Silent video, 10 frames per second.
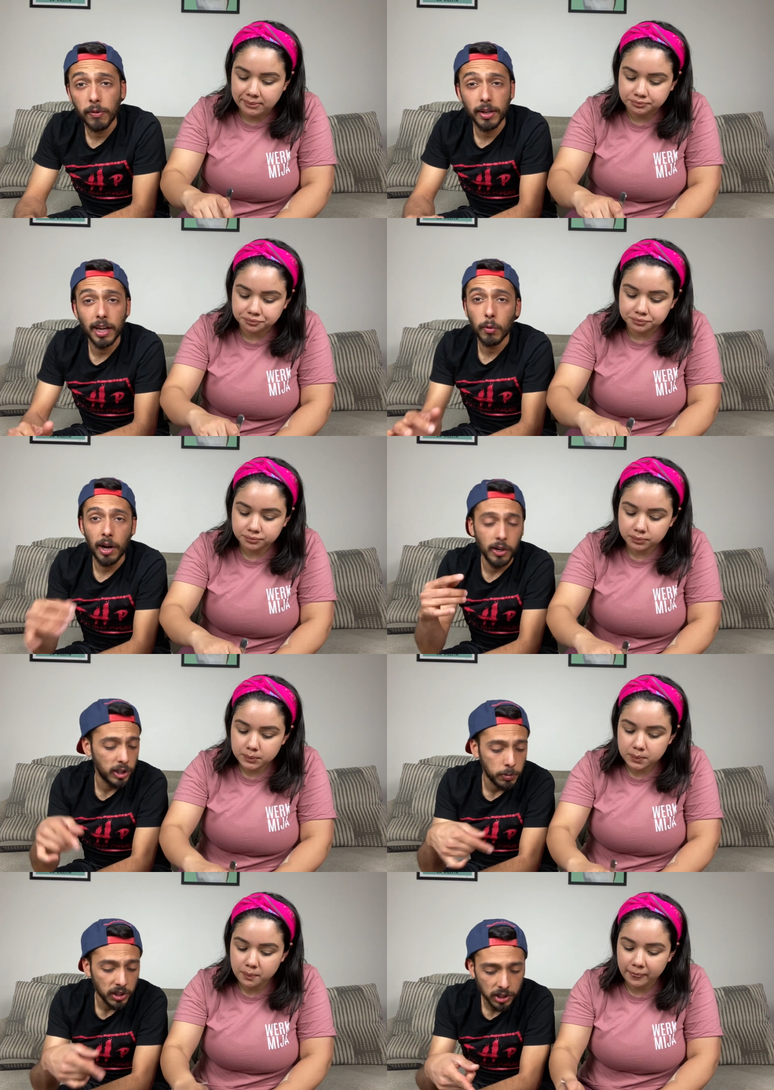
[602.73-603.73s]
Speaker 1: if I get quieter, it's
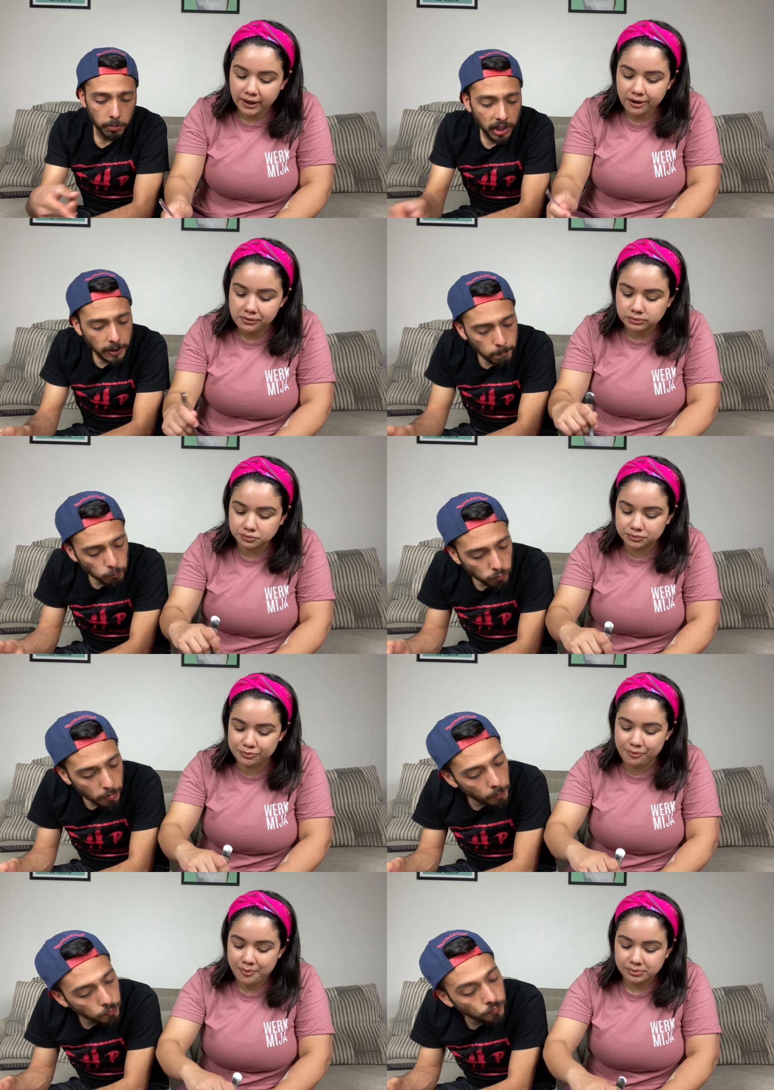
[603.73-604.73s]
because I'm eating.
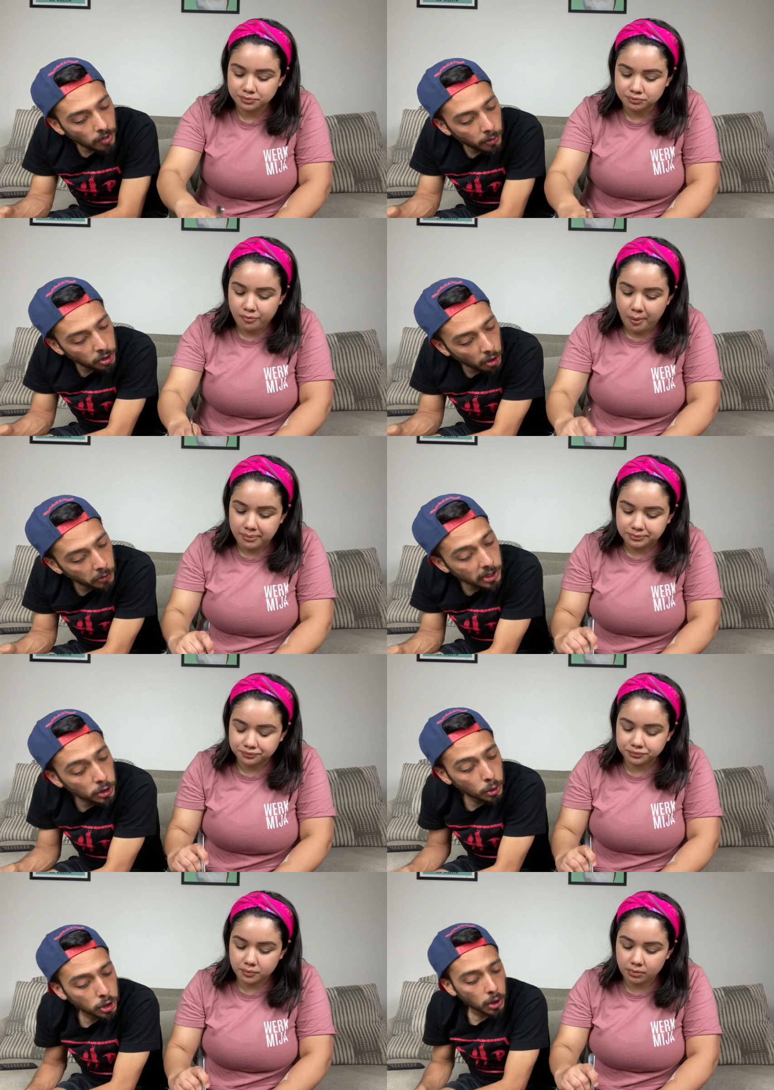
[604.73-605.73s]
I was hungry
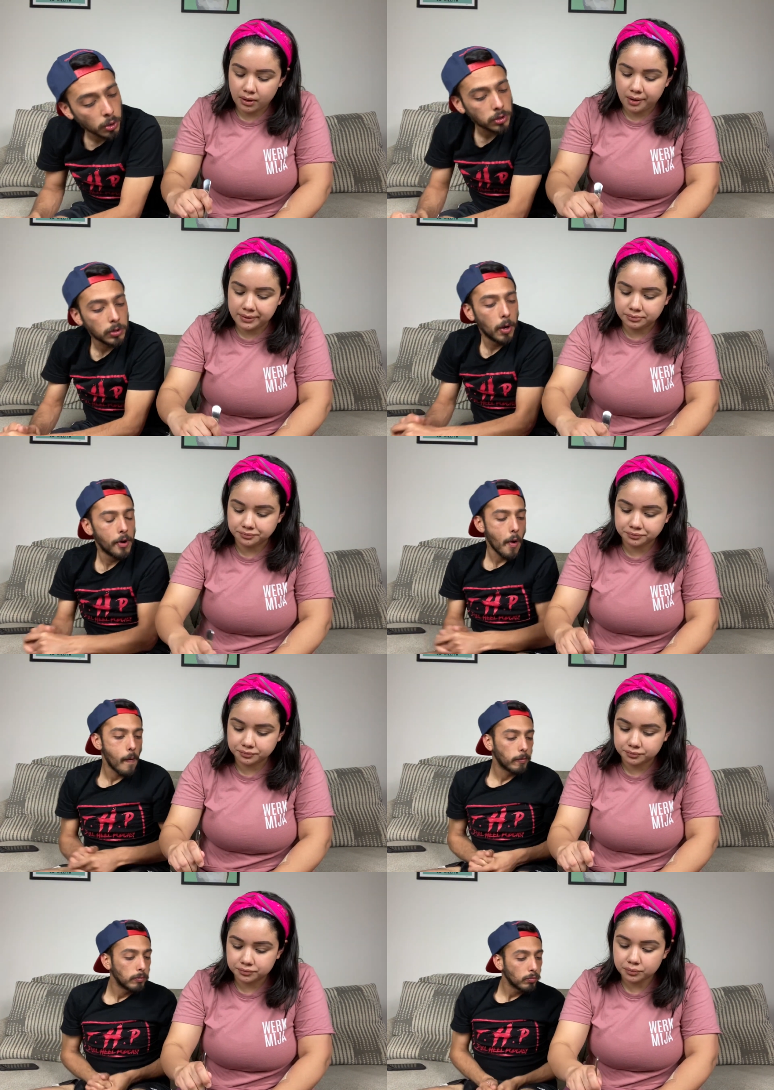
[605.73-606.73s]
too, so.
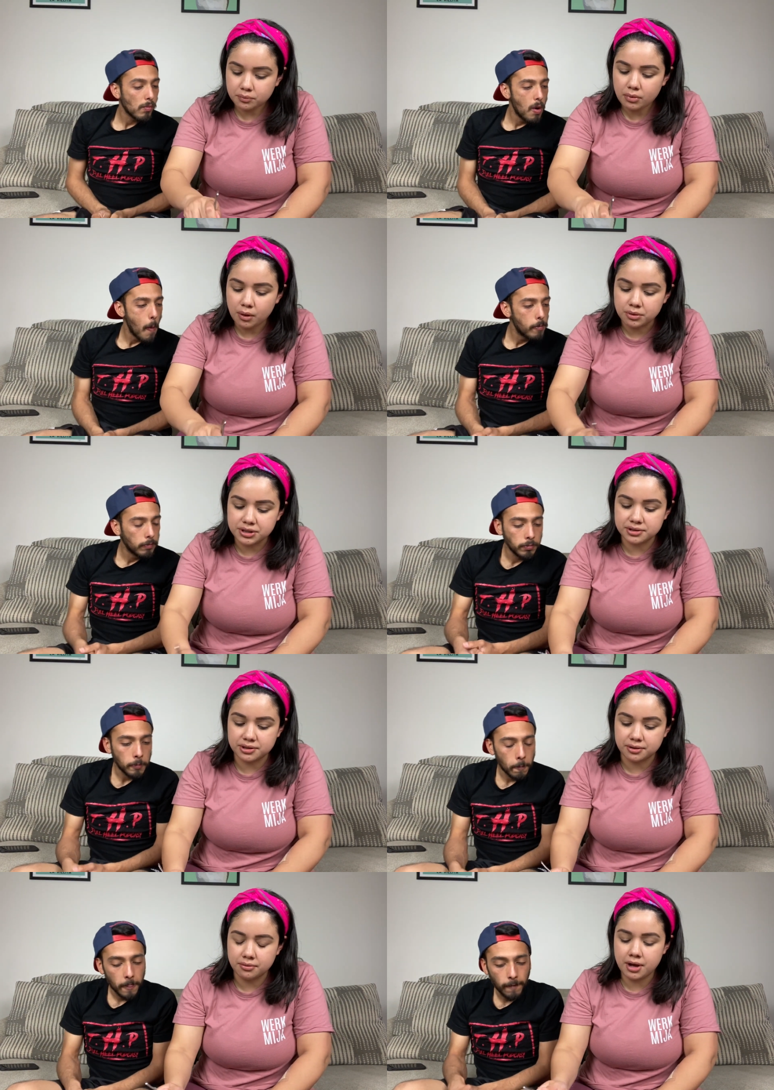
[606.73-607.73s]
Speaker 2: We just did
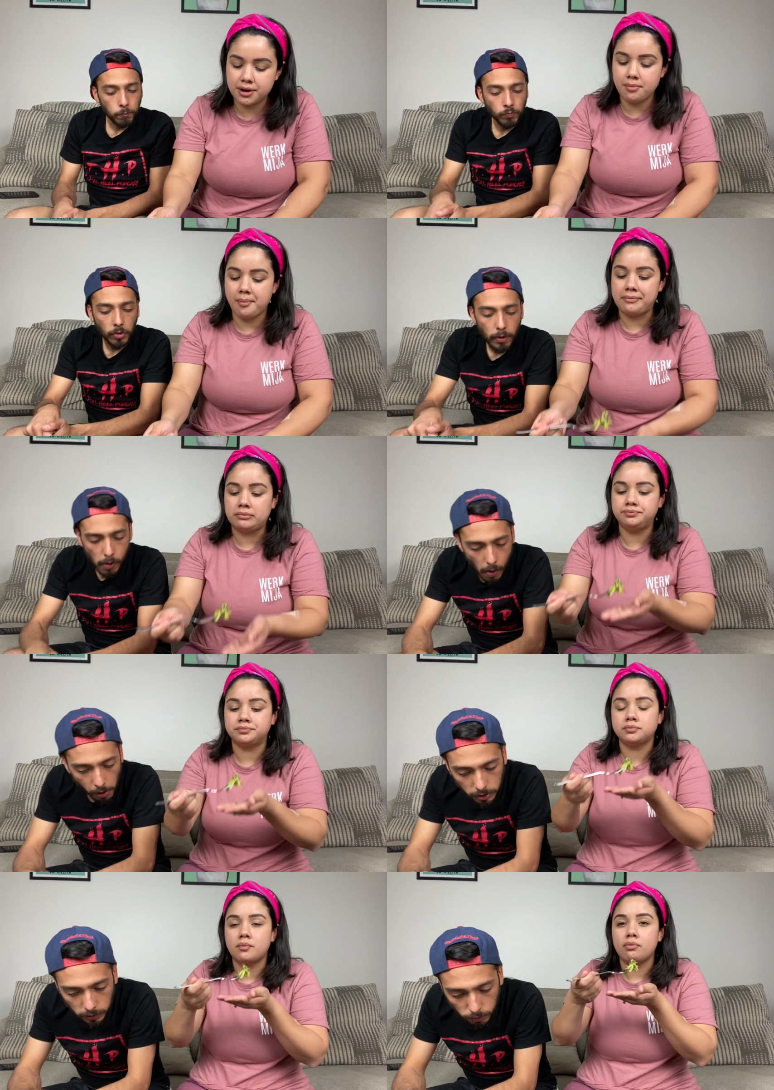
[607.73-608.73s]
a run.
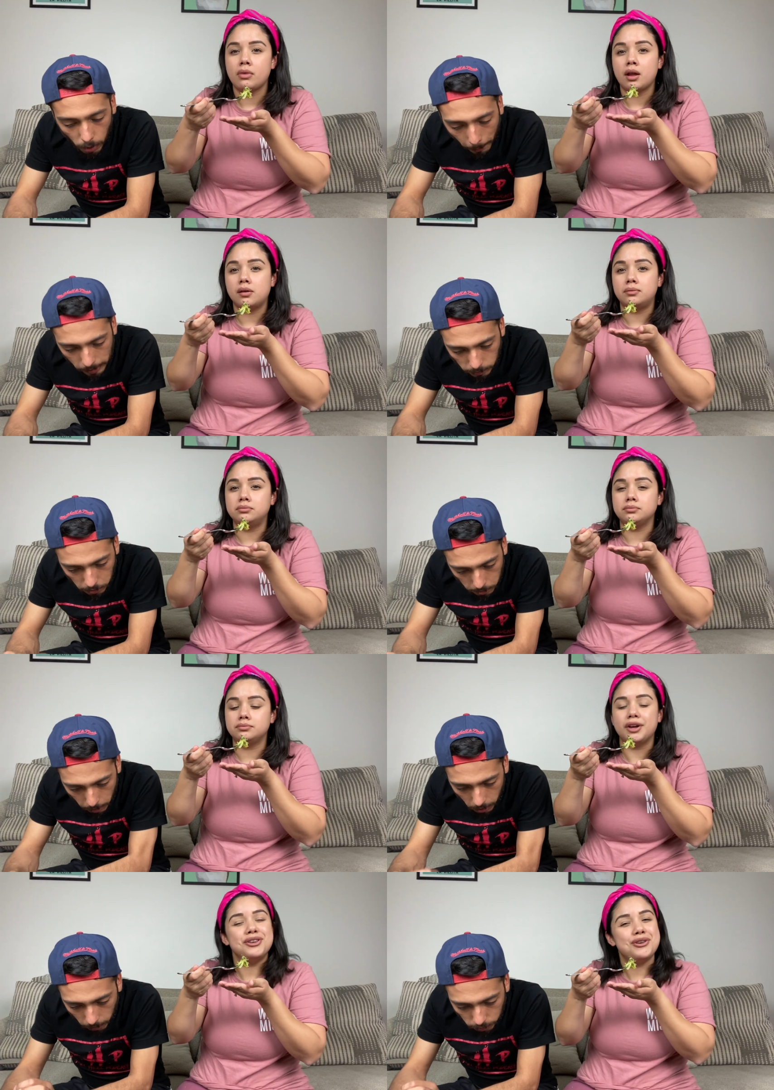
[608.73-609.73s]

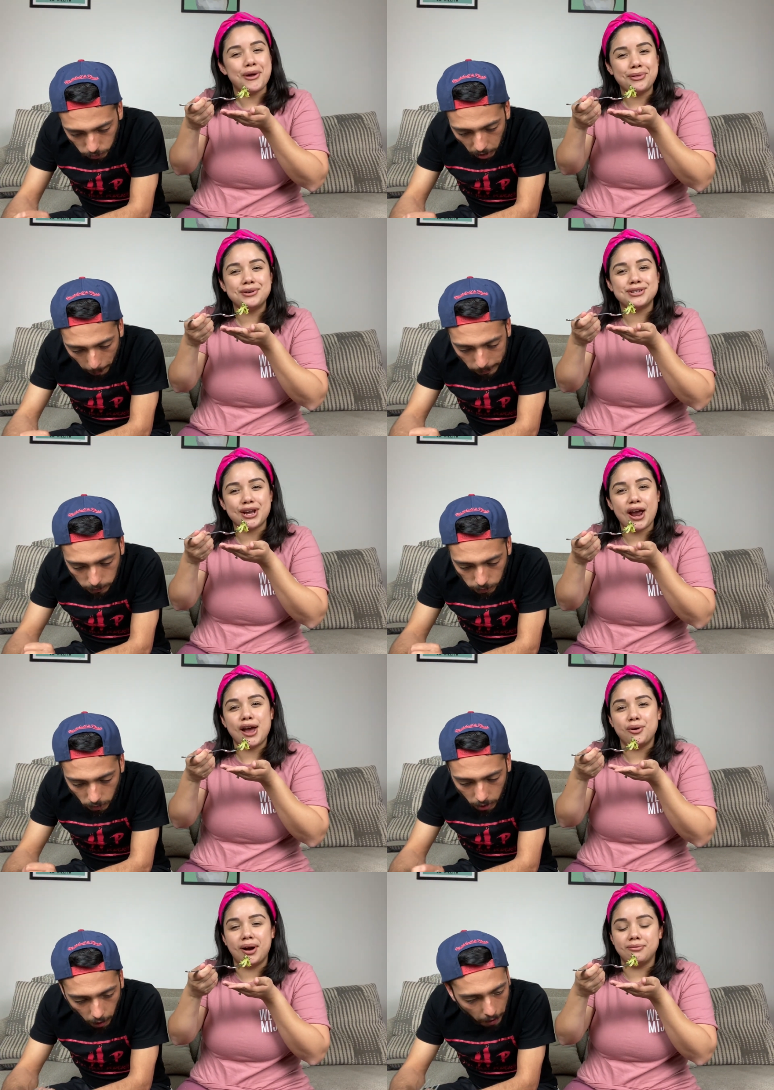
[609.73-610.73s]
Another day I
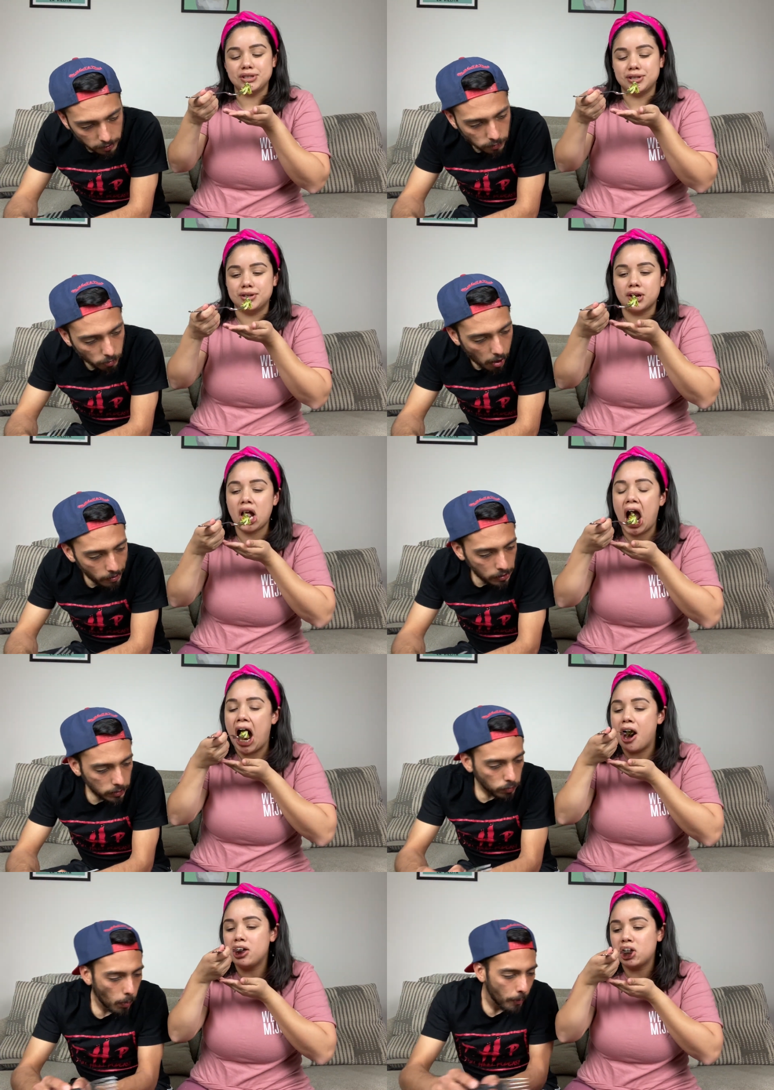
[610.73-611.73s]
don't have to cook.
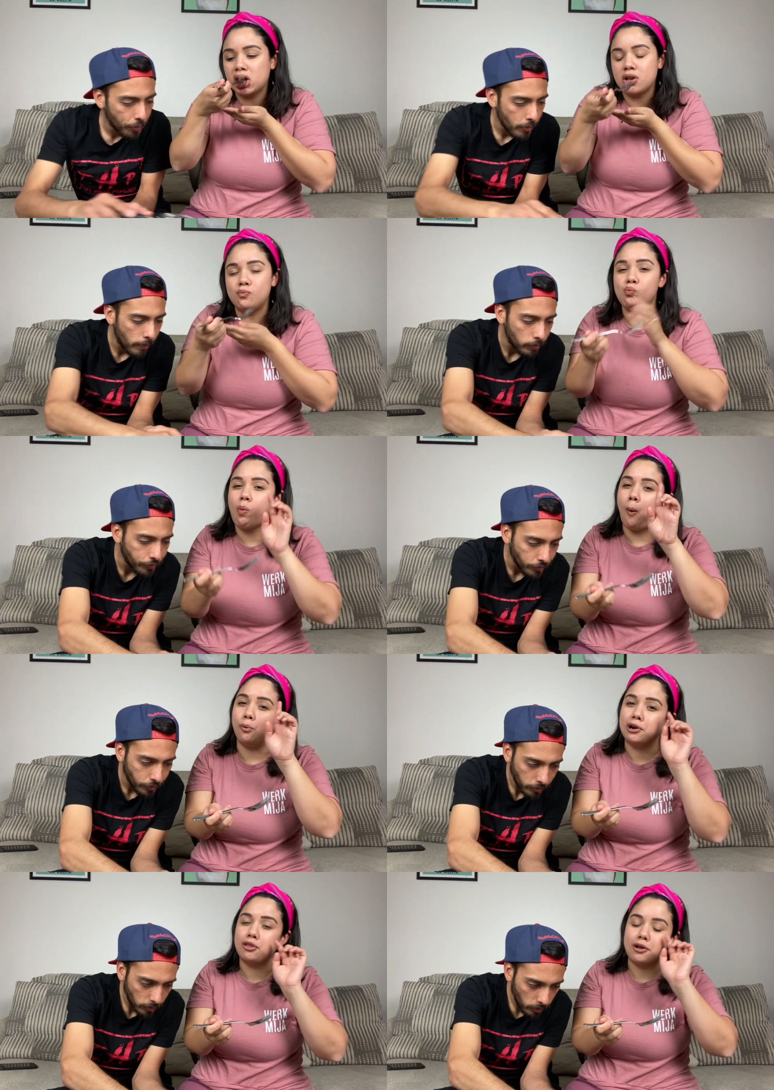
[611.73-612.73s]

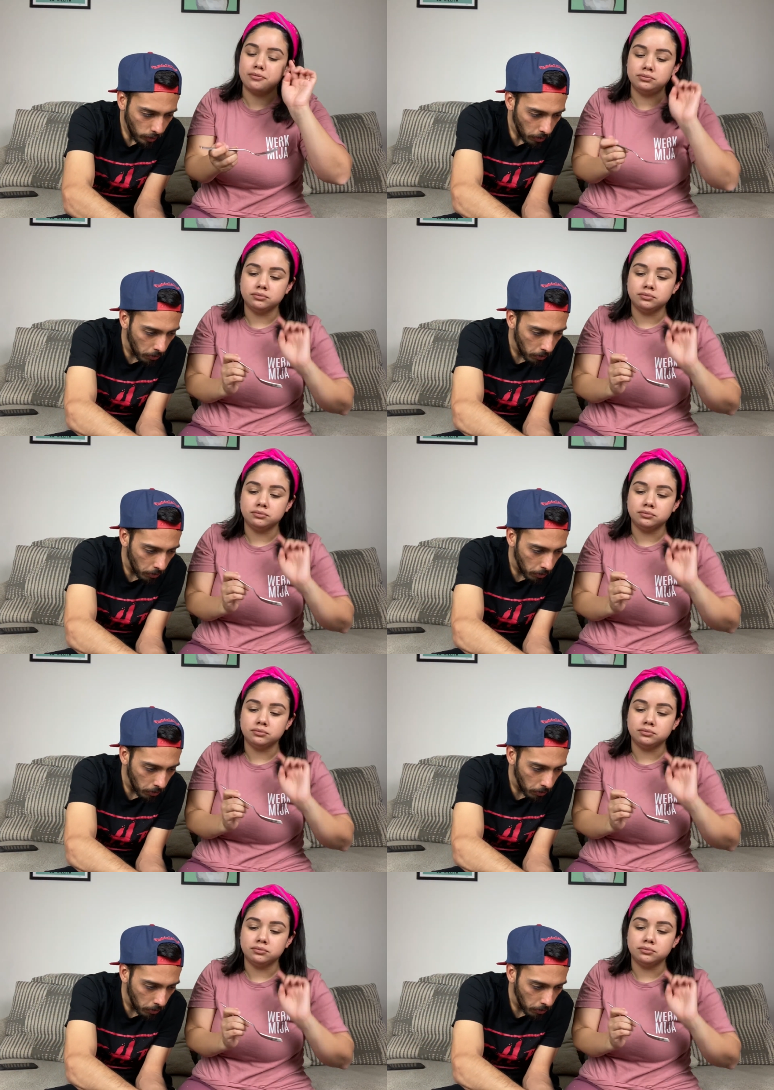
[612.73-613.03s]
Worth it.